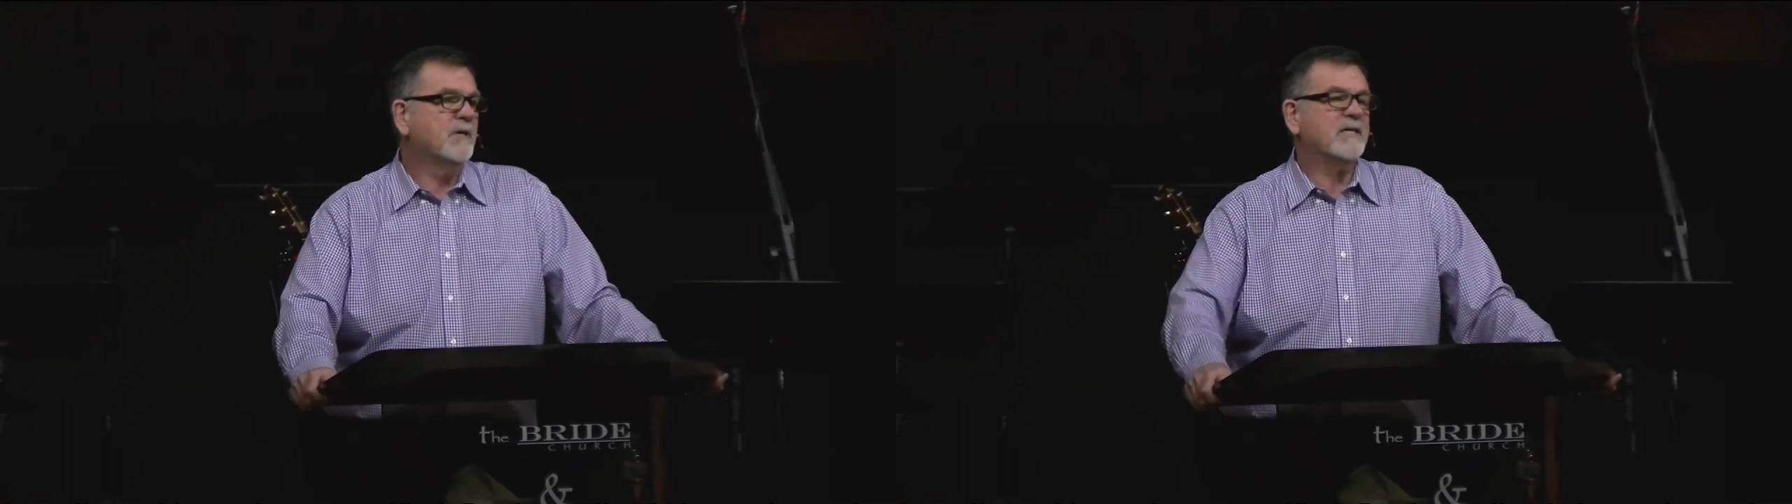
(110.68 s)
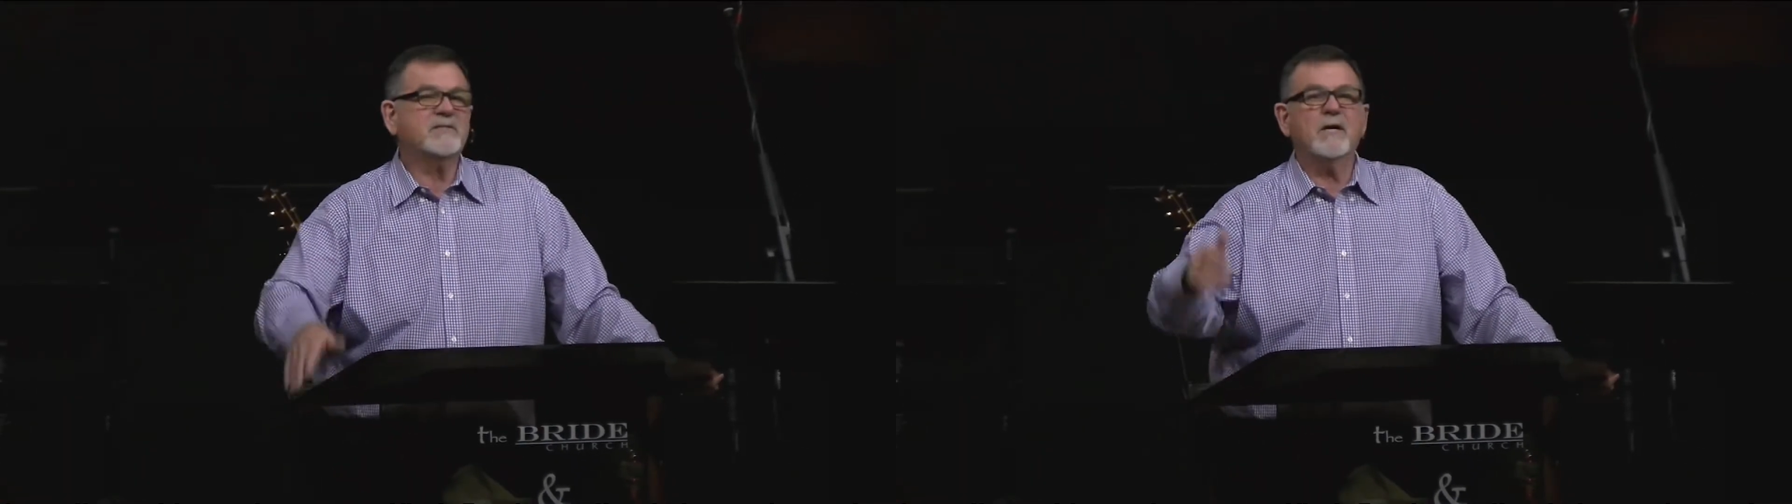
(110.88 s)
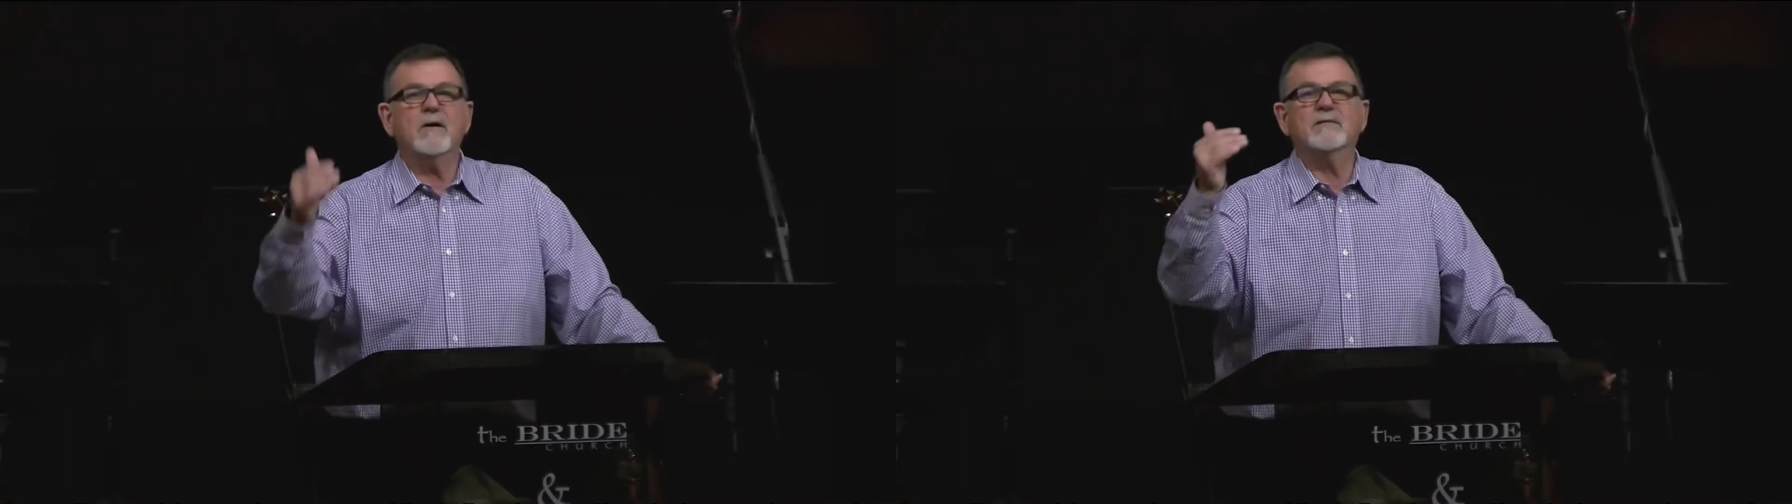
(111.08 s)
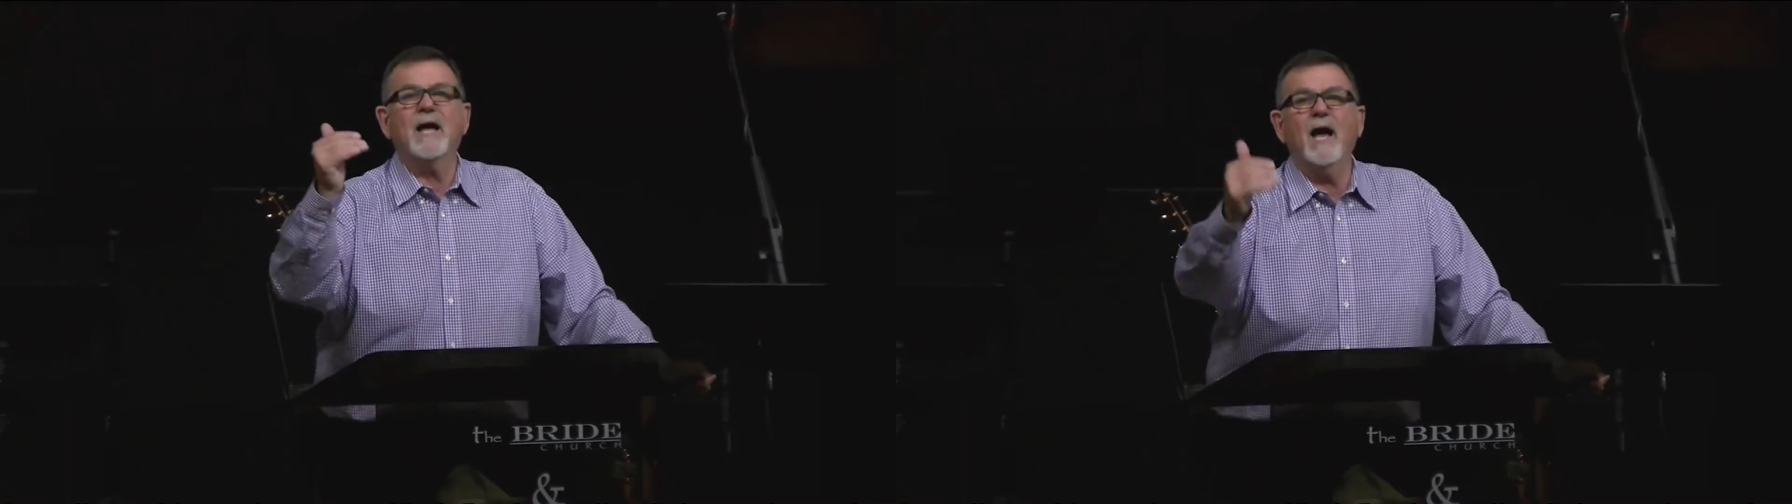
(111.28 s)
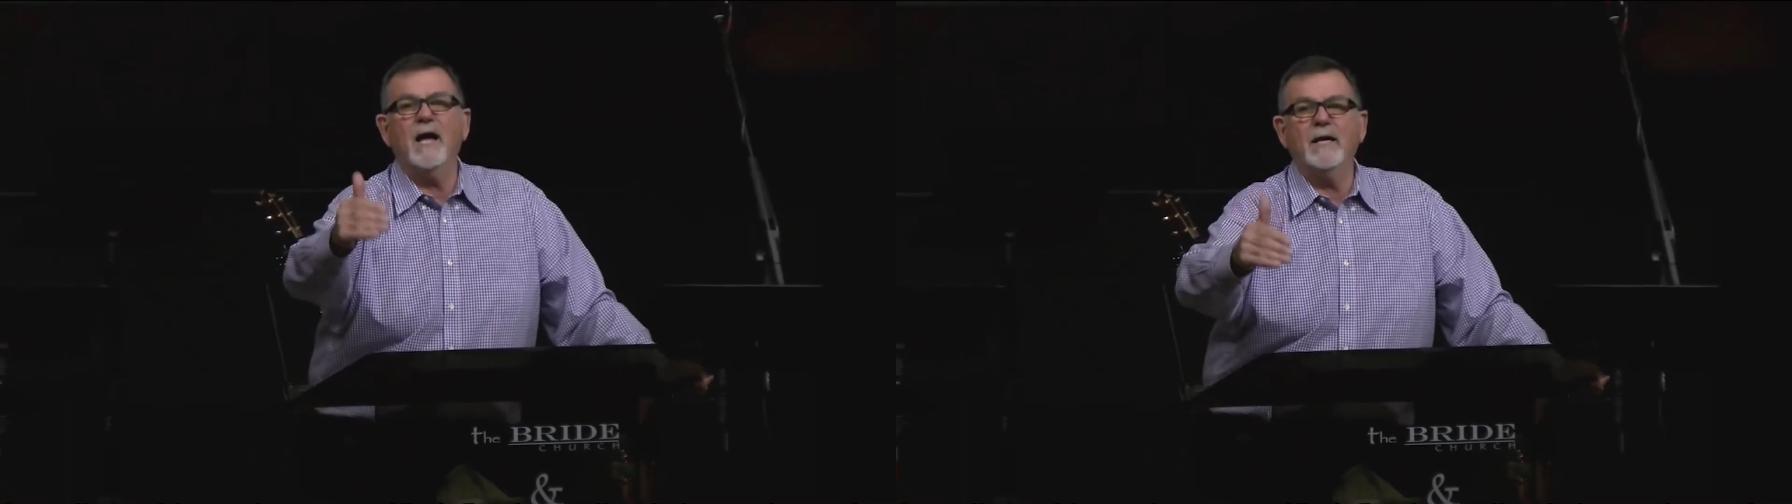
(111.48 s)
Because there are
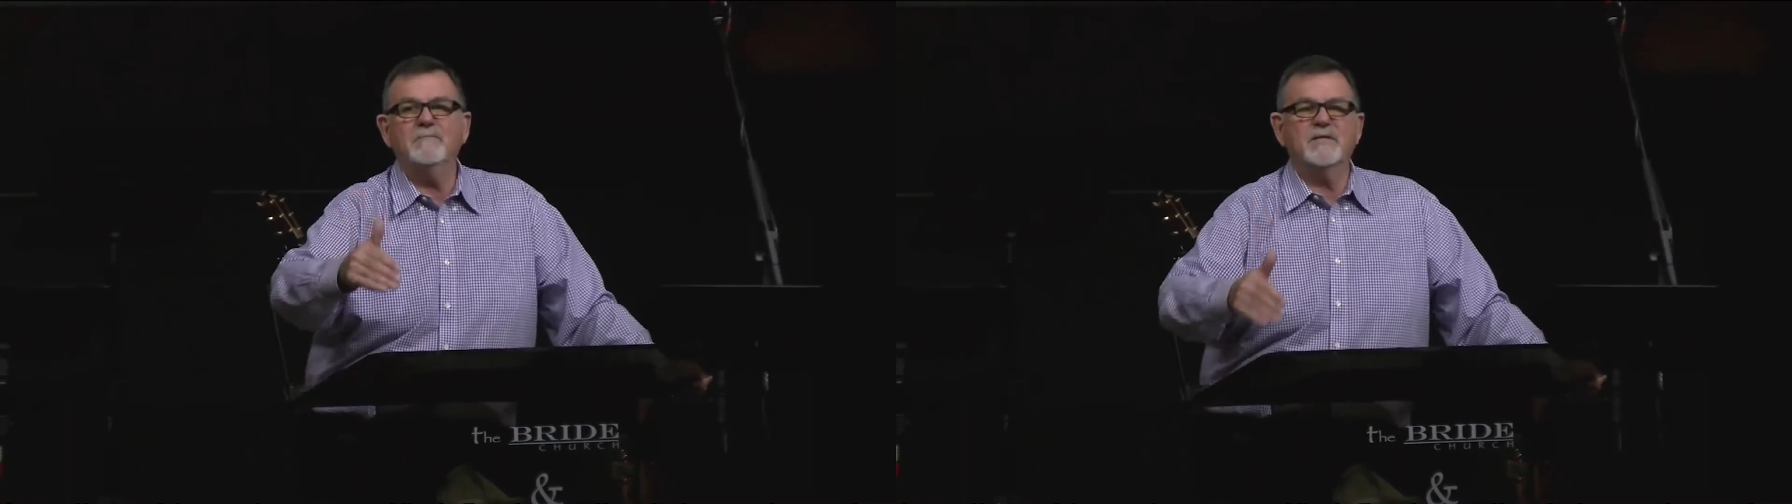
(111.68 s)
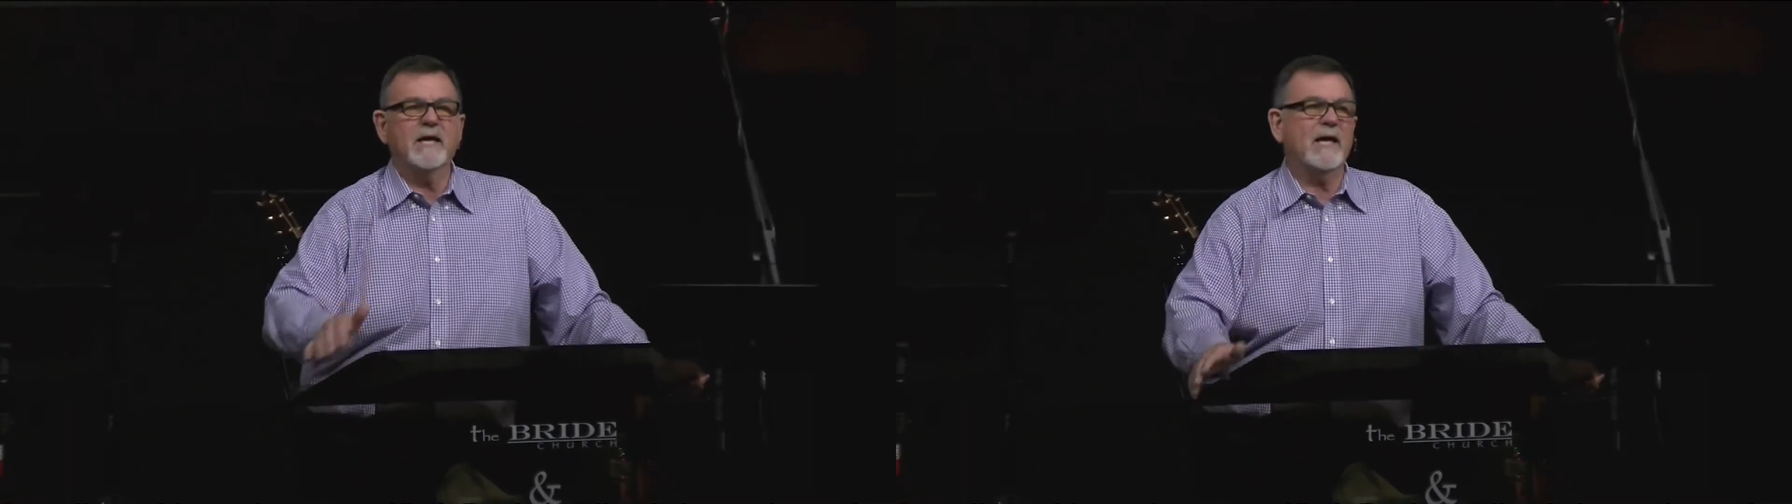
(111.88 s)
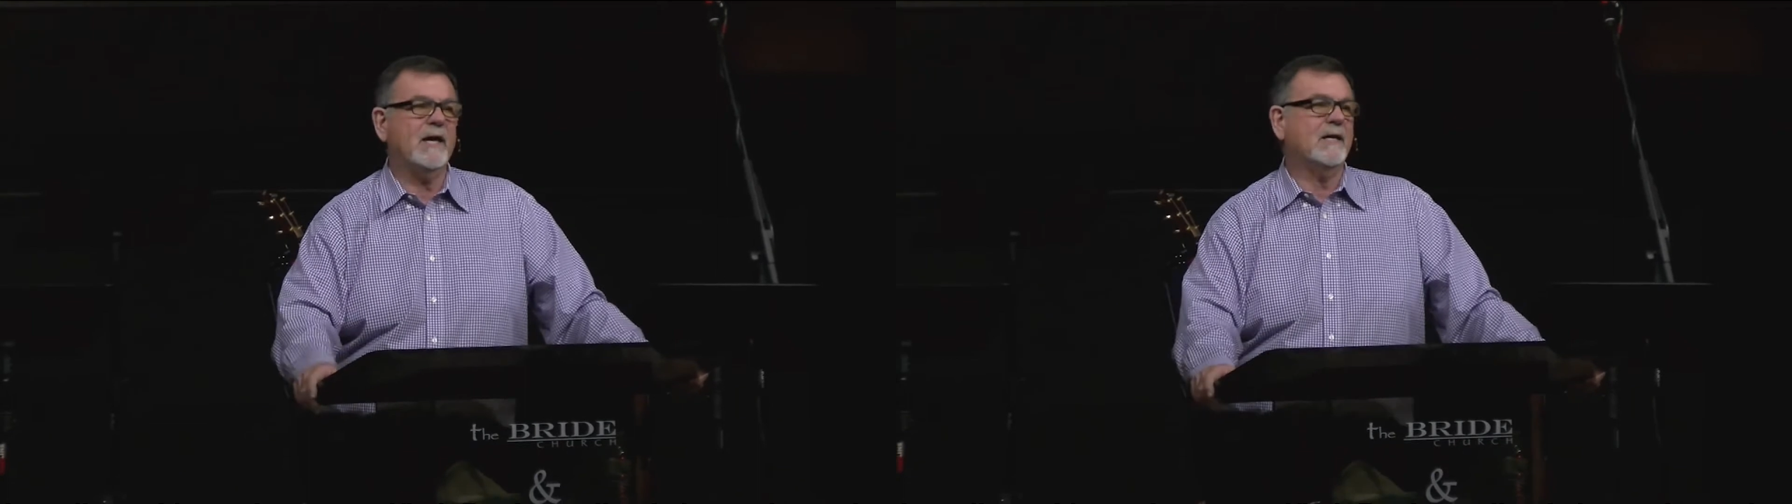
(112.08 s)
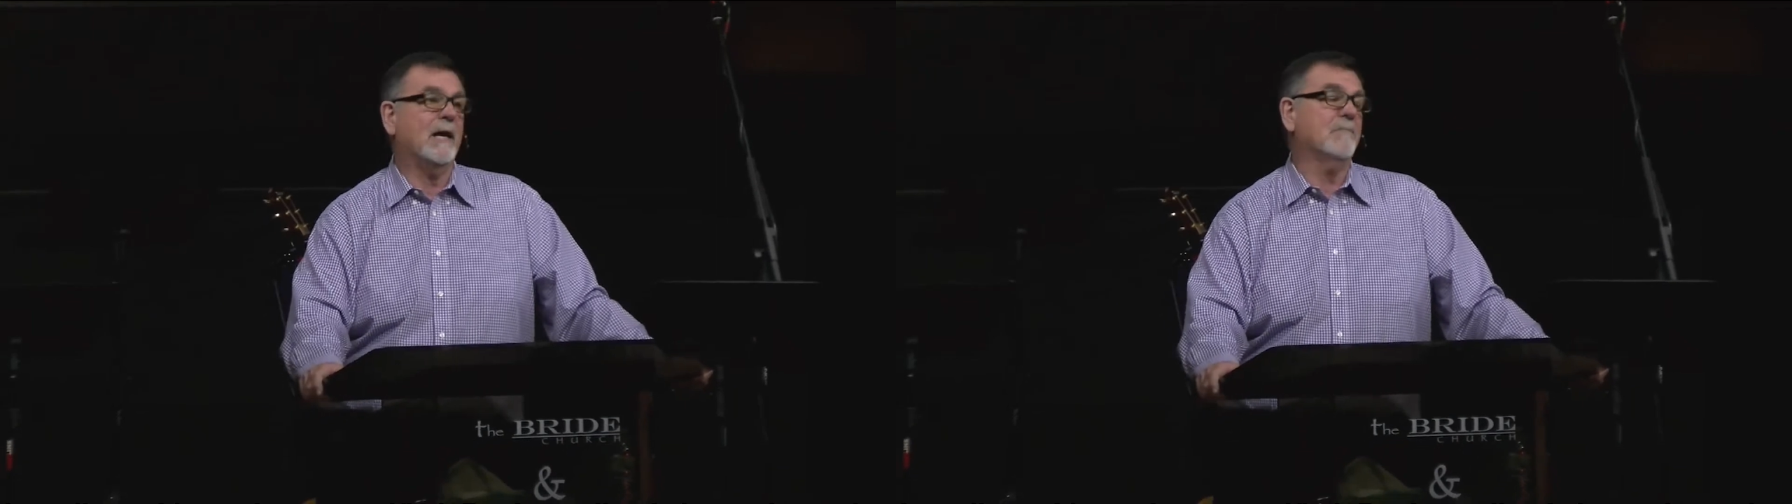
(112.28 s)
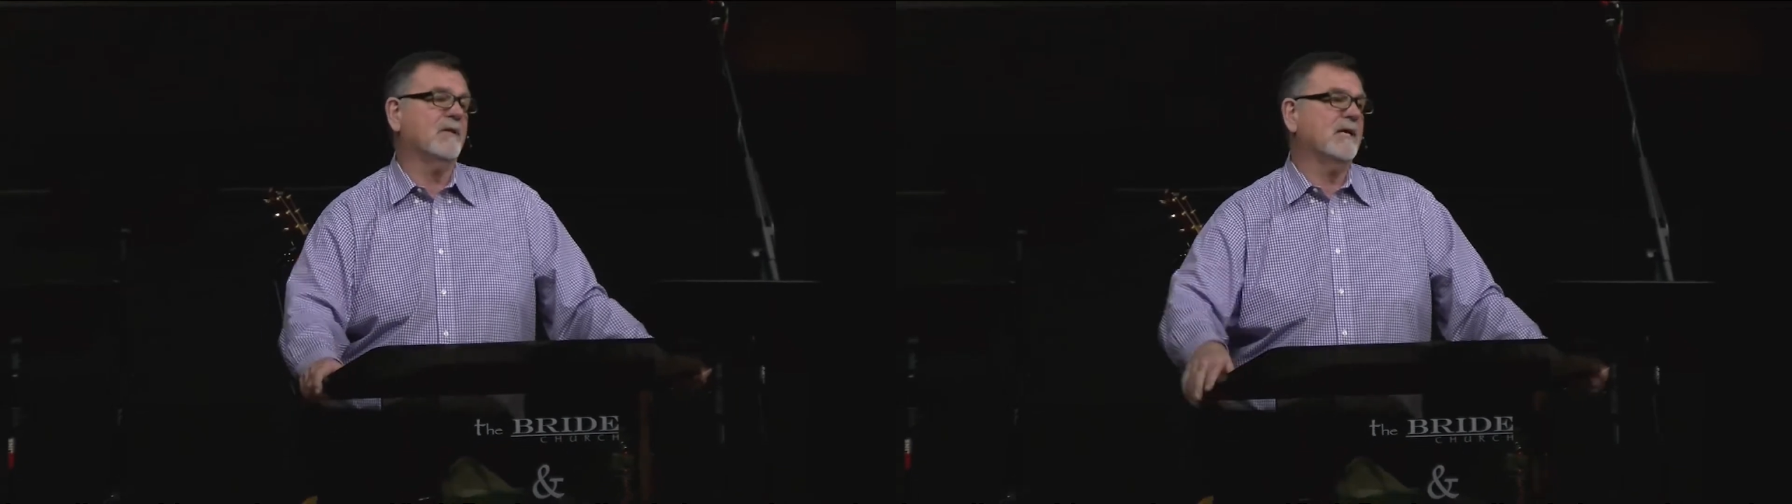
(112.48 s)
times ahead,
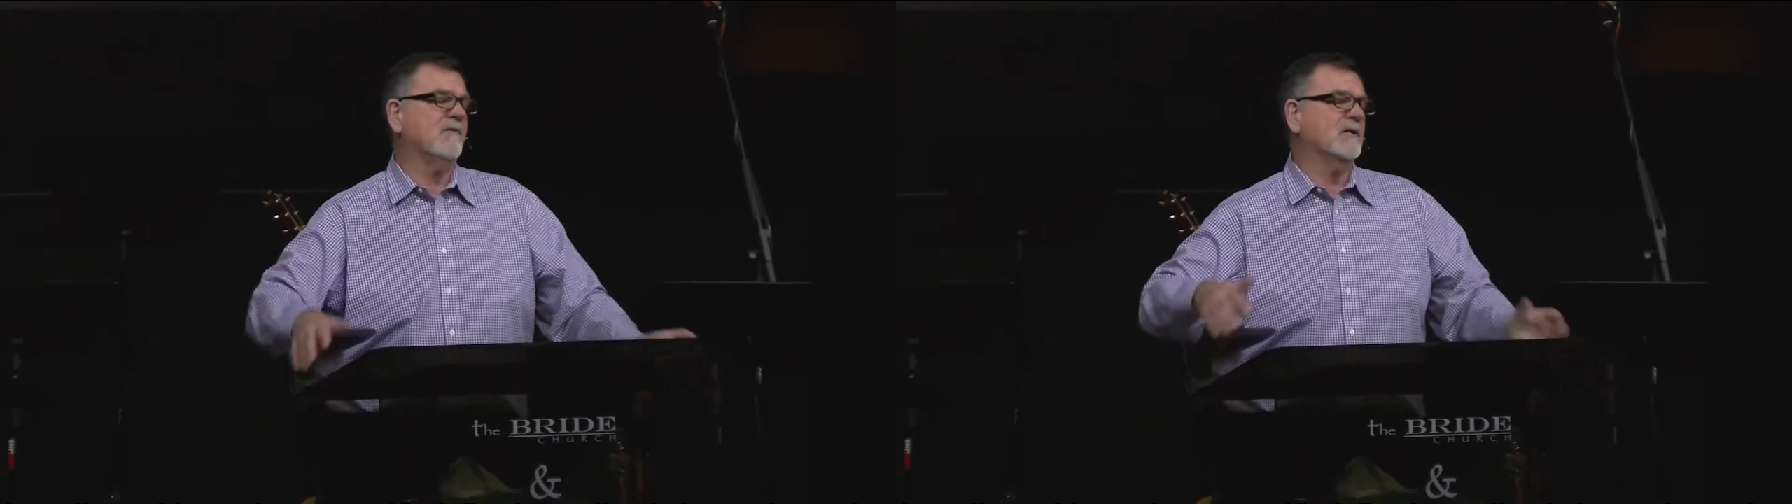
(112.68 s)
I believe,